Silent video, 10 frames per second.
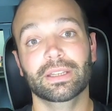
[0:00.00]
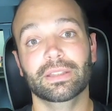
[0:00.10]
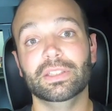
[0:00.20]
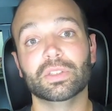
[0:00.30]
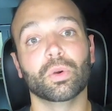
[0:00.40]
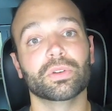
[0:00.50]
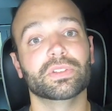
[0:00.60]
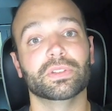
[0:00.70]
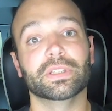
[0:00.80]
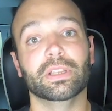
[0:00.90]
These
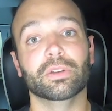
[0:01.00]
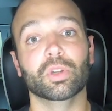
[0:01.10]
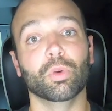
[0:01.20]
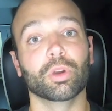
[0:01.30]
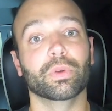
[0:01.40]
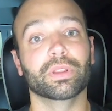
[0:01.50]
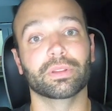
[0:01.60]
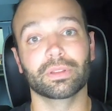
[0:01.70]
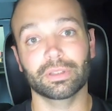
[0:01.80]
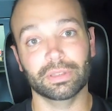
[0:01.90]
courses are geared to work
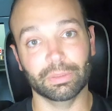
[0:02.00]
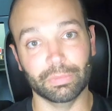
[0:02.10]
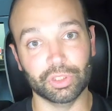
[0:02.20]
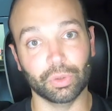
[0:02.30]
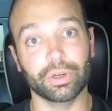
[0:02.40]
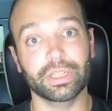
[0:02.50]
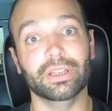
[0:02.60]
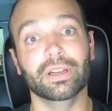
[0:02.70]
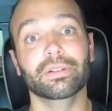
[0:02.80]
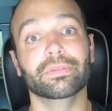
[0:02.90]
with the majority
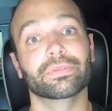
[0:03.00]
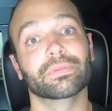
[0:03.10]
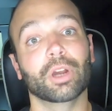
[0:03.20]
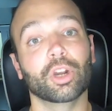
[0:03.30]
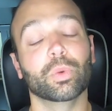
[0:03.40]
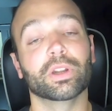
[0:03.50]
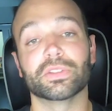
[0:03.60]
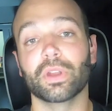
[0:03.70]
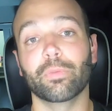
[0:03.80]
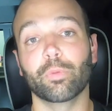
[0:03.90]
of hardware and
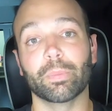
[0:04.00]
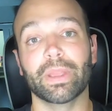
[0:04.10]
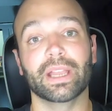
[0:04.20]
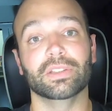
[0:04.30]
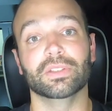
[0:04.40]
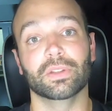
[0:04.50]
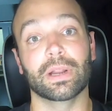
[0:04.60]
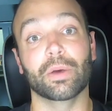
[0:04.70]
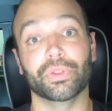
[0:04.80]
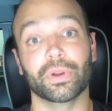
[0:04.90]
software packages that are
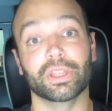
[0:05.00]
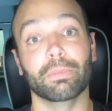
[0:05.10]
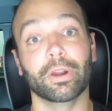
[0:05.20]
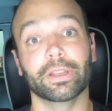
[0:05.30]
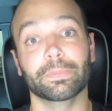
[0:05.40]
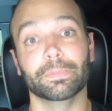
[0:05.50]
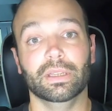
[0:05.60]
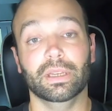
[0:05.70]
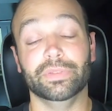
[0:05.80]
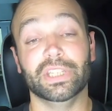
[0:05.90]
out there on the market.
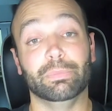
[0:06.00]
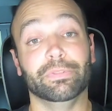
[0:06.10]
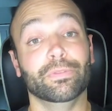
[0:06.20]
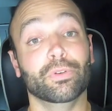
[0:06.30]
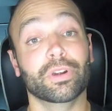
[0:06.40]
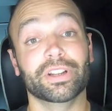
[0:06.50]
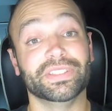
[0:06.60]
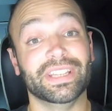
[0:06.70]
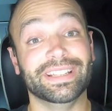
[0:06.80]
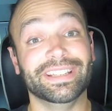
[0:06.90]
I've said it before and I'll
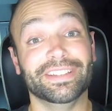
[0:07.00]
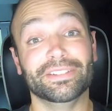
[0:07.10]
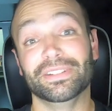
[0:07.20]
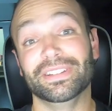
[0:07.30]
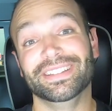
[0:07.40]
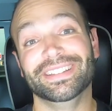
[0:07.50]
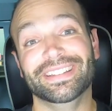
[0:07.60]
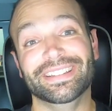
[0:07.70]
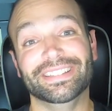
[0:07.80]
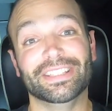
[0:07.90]
say it again.
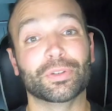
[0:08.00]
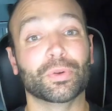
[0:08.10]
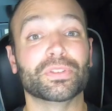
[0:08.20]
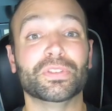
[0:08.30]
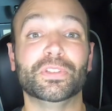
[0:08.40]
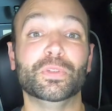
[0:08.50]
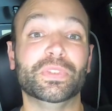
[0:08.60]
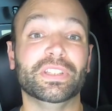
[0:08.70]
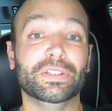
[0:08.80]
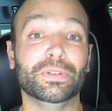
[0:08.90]
This course
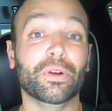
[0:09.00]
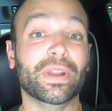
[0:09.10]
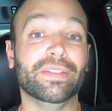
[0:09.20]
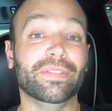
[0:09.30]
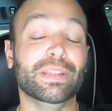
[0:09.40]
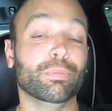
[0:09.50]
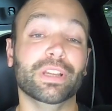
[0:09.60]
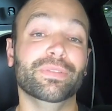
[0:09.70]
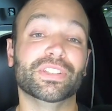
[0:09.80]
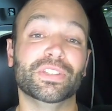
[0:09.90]
assumes that you don't have any
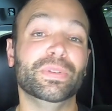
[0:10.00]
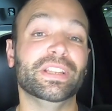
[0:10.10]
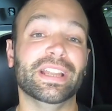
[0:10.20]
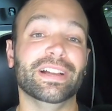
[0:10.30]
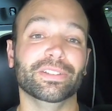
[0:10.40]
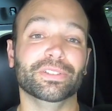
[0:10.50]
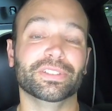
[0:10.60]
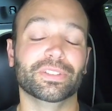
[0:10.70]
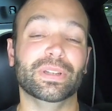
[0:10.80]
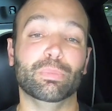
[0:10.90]
previous tuning knowledge,
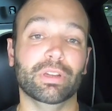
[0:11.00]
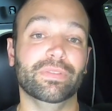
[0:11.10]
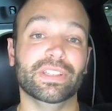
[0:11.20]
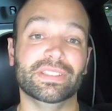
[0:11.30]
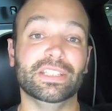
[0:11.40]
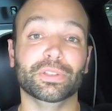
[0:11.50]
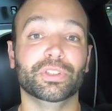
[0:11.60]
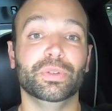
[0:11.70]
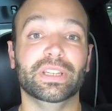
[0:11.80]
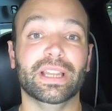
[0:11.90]
so any previous diesel
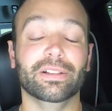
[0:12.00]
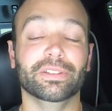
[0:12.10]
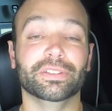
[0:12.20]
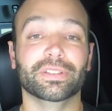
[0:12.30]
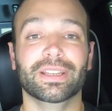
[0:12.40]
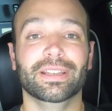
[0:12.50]
tuning knowledge.